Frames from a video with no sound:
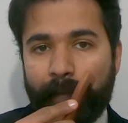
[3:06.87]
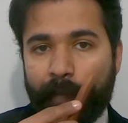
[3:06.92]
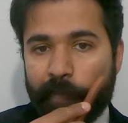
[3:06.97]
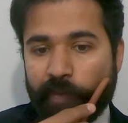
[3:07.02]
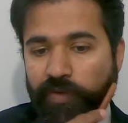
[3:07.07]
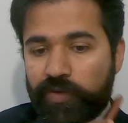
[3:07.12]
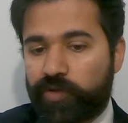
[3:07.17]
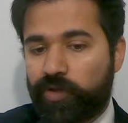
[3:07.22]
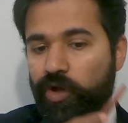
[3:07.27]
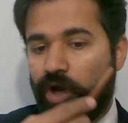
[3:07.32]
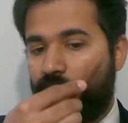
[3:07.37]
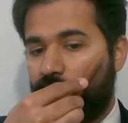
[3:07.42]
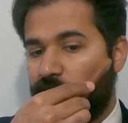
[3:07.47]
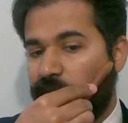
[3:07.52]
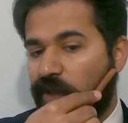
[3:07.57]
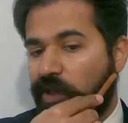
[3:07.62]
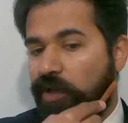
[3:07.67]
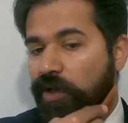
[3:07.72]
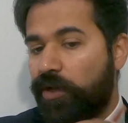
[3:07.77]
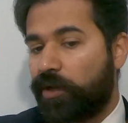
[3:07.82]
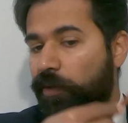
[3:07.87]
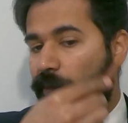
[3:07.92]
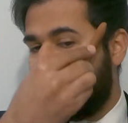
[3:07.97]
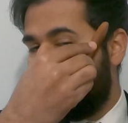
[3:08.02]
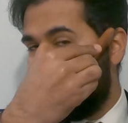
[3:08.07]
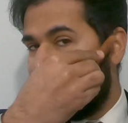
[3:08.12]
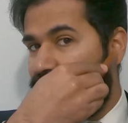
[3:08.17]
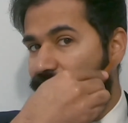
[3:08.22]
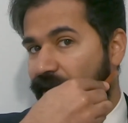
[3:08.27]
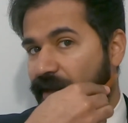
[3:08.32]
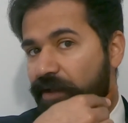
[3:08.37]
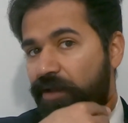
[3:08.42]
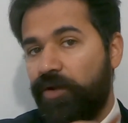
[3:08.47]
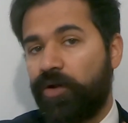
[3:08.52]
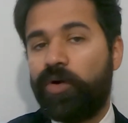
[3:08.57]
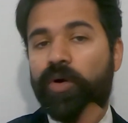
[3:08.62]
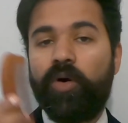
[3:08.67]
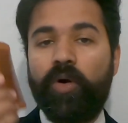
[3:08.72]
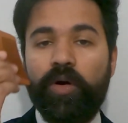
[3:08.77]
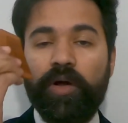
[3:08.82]
just comb your beard
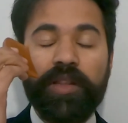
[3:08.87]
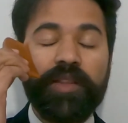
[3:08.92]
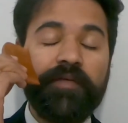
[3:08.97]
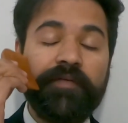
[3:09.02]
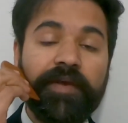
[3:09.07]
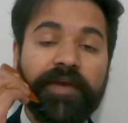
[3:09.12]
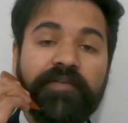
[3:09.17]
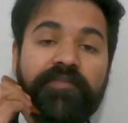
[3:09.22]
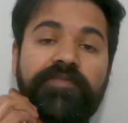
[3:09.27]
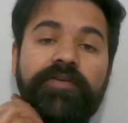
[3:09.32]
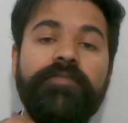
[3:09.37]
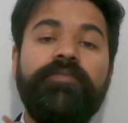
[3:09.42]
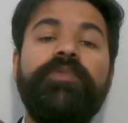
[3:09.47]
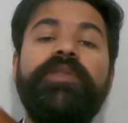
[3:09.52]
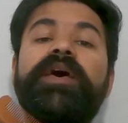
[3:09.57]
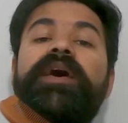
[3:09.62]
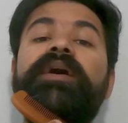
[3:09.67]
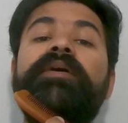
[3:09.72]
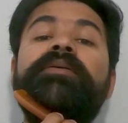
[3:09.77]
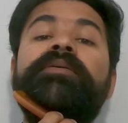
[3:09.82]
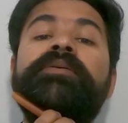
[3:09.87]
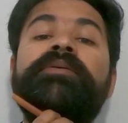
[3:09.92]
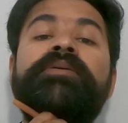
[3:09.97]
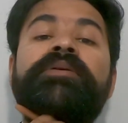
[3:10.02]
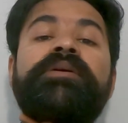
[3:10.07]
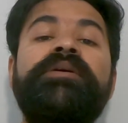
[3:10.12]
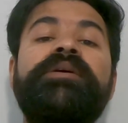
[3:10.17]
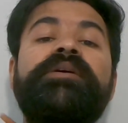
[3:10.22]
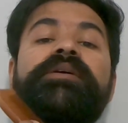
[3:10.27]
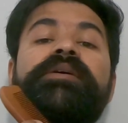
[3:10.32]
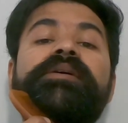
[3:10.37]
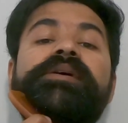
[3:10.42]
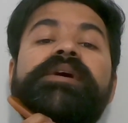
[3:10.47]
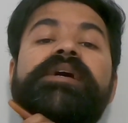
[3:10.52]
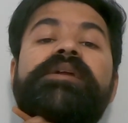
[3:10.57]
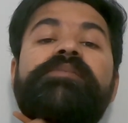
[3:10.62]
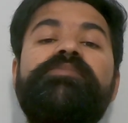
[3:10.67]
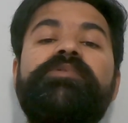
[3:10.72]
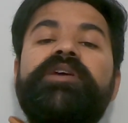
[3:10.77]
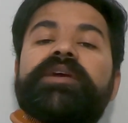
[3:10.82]
all the way from there
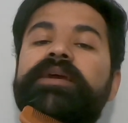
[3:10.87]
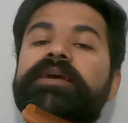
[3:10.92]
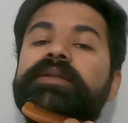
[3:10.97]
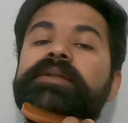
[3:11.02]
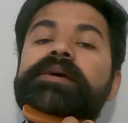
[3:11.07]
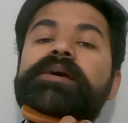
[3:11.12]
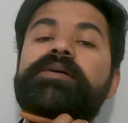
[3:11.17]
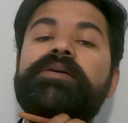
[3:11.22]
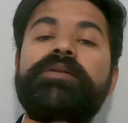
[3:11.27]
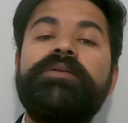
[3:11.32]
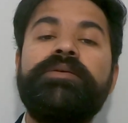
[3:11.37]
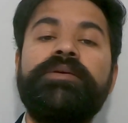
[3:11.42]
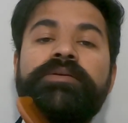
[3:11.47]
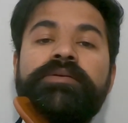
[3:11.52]
and bring it down.